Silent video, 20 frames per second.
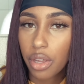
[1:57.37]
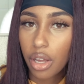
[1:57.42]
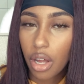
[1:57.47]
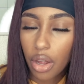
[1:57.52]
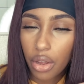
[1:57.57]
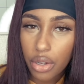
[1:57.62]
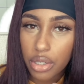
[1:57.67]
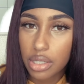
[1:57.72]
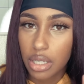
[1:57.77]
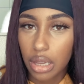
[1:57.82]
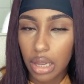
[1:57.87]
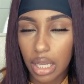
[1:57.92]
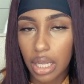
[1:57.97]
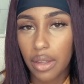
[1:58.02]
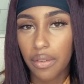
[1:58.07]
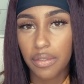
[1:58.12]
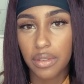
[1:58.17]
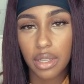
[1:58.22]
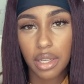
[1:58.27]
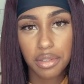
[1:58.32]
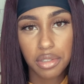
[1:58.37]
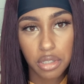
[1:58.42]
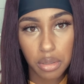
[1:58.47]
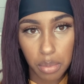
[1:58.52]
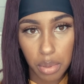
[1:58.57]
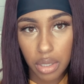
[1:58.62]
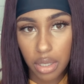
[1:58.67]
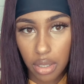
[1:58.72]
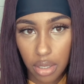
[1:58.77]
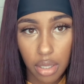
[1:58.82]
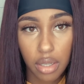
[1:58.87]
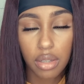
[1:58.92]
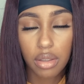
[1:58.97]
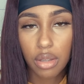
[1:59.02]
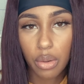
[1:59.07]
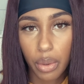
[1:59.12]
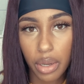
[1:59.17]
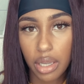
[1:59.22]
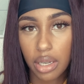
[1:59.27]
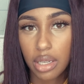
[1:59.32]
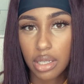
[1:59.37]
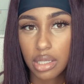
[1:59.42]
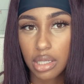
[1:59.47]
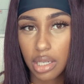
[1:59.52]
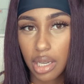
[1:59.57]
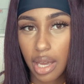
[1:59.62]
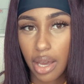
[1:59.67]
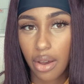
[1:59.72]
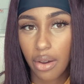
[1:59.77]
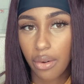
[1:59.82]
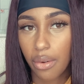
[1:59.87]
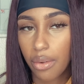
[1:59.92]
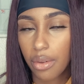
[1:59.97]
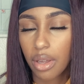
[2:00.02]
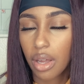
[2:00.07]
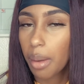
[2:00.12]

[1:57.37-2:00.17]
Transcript: color to lift and to be the way it is now.